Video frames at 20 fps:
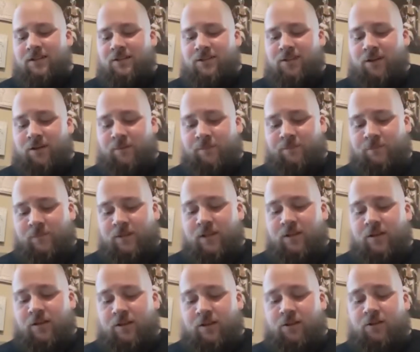so
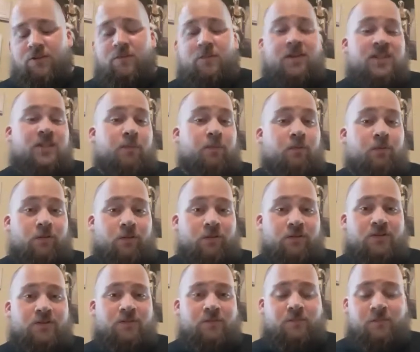those are my
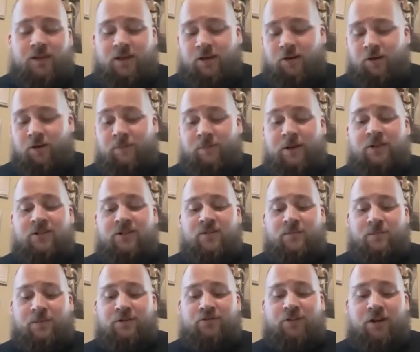supporters. Okay, or my
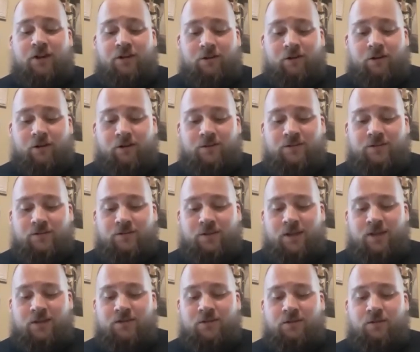trainer cards.
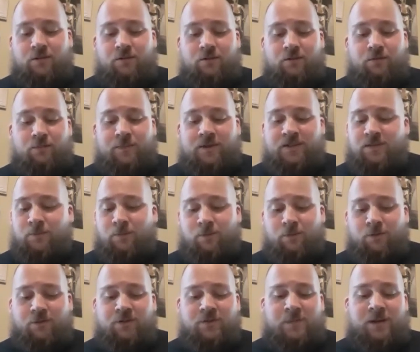Okay, so my
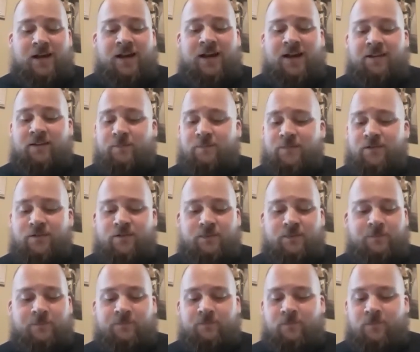supporters, my items.
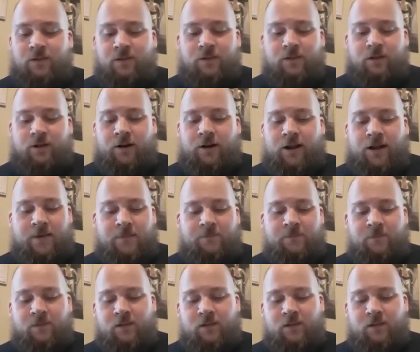All right.